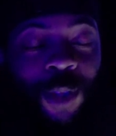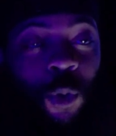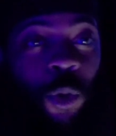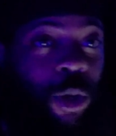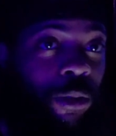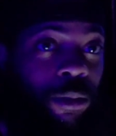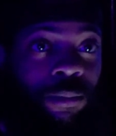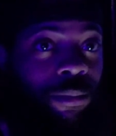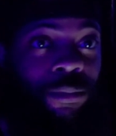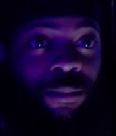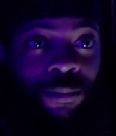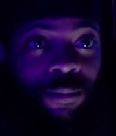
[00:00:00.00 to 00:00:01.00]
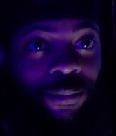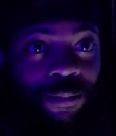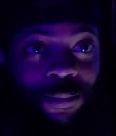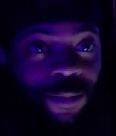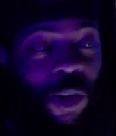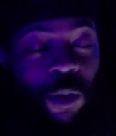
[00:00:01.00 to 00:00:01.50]
What
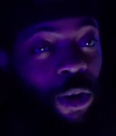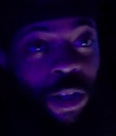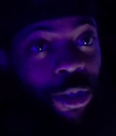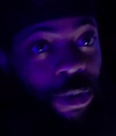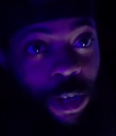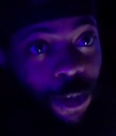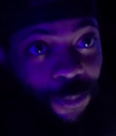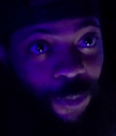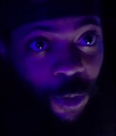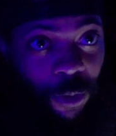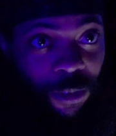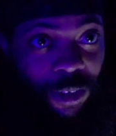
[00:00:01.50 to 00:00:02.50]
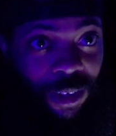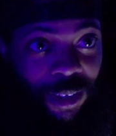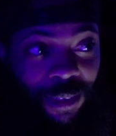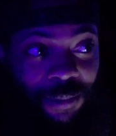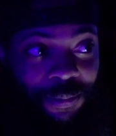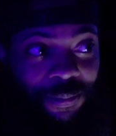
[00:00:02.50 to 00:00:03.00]
are you good for?
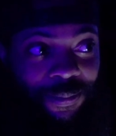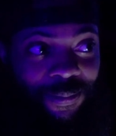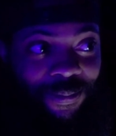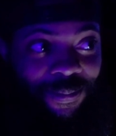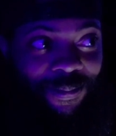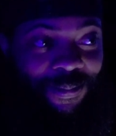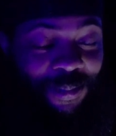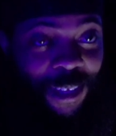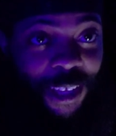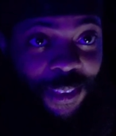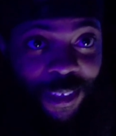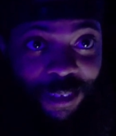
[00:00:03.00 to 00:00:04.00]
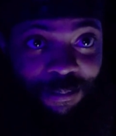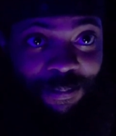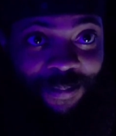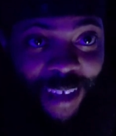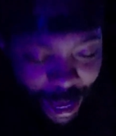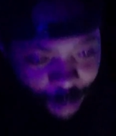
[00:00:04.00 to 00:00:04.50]
Nothing.
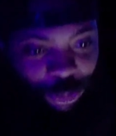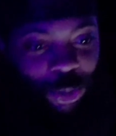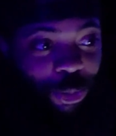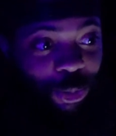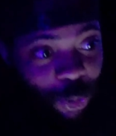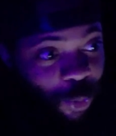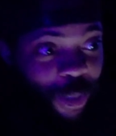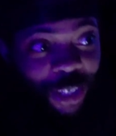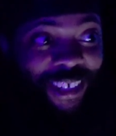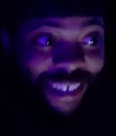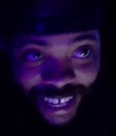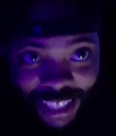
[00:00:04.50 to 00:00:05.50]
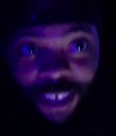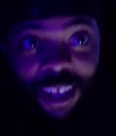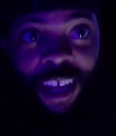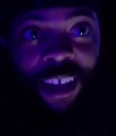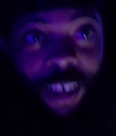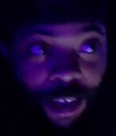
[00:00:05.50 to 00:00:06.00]
Absolutely nothing.
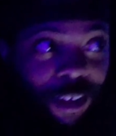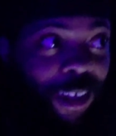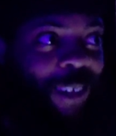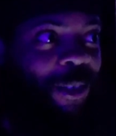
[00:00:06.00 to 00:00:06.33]
Huh.